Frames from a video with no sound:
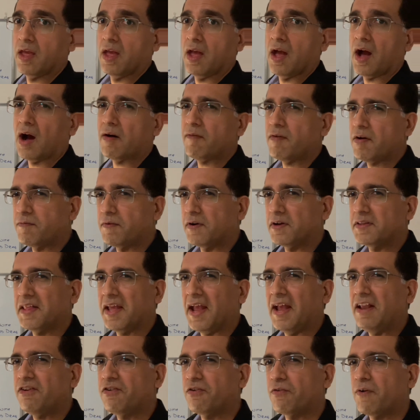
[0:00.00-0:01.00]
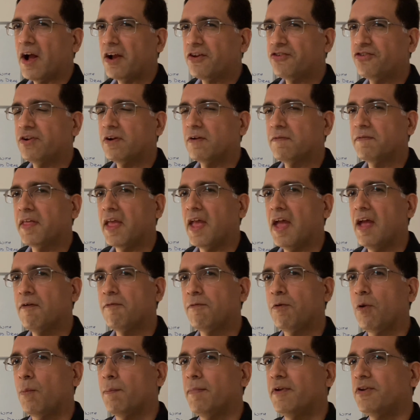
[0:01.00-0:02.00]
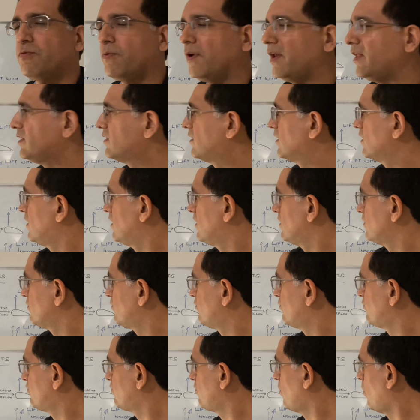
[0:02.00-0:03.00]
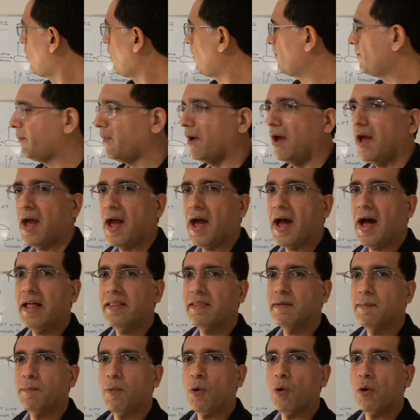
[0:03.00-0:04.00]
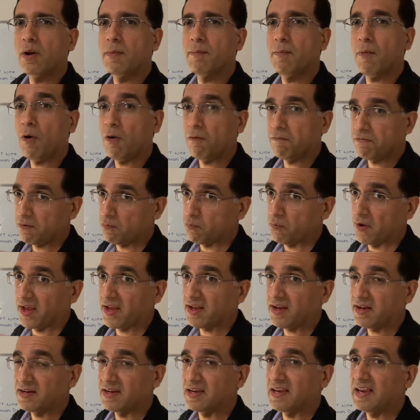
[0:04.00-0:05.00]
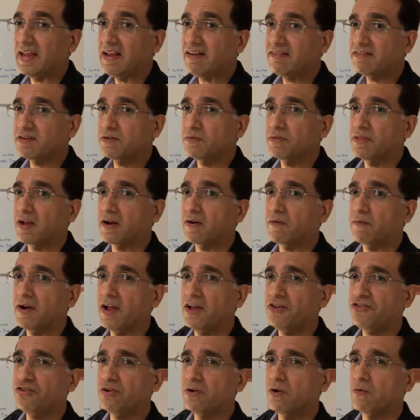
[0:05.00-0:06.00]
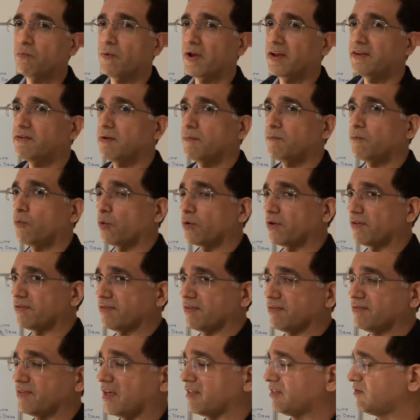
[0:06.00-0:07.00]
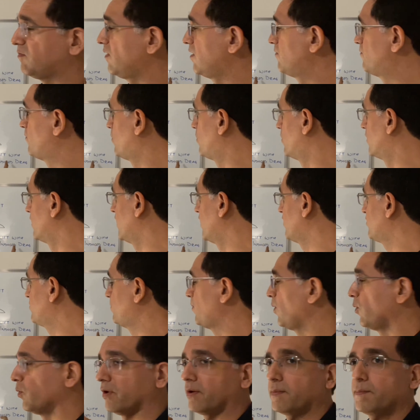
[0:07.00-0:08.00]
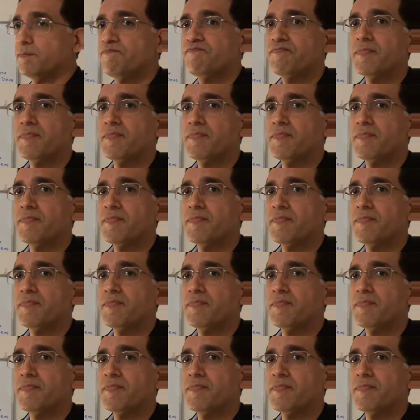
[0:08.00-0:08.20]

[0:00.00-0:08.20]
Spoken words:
However, the interaction of the airflow between the top and the bottom of the wing leads to the creation of wingtip vortices, as we've already explored.